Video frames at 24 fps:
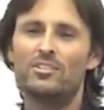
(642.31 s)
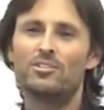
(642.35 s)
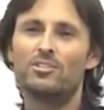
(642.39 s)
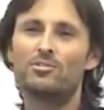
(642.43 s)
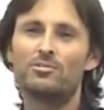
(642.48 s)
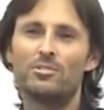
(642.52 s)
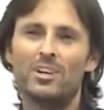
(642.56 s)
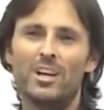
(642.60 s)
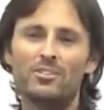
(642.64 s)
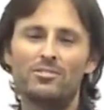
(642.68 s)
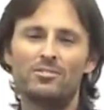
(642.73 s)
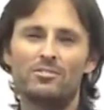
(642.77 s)
to
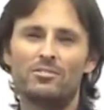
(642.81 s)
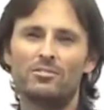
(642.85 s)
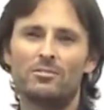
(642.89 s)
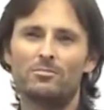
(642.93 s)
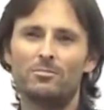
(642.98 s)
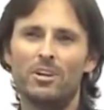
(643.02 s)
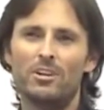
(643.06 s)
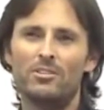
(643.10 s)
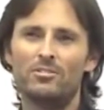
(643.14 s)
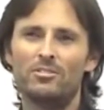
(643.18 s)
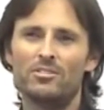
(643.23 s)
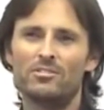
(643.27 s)
trust your
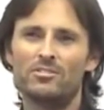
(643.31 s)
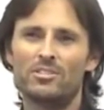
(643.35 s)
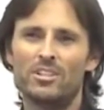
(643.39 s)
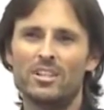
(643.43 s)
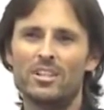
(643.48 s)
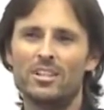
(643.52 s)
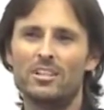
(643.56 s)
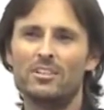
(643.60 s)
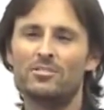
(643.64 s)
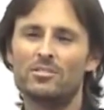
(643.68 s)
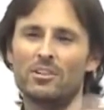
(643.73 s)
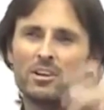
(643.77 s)
emotions at
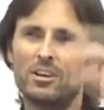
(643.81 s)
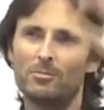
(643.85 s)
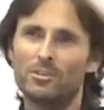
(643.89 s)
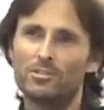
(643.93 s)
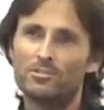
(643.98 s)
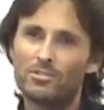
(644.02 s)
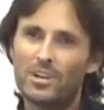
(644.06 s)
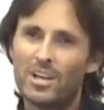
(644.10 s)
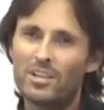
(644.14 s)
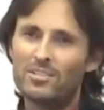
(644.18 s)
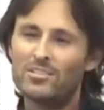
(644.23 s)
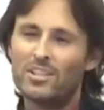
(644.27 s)
any time and
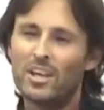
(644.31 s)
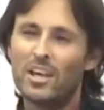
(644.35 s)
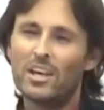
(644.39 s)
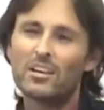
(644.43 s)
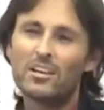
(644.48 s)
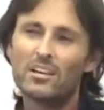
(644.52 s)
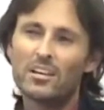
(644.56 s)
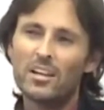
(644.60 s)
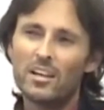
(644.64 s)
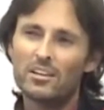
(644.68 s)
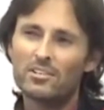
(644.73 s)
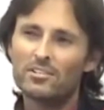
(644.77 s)
trust that
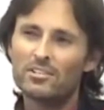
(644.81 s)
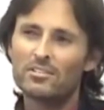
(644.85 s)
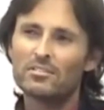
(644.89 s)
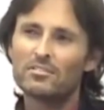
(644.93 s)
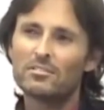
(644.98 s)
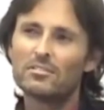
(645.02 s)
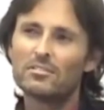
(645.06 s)
connection.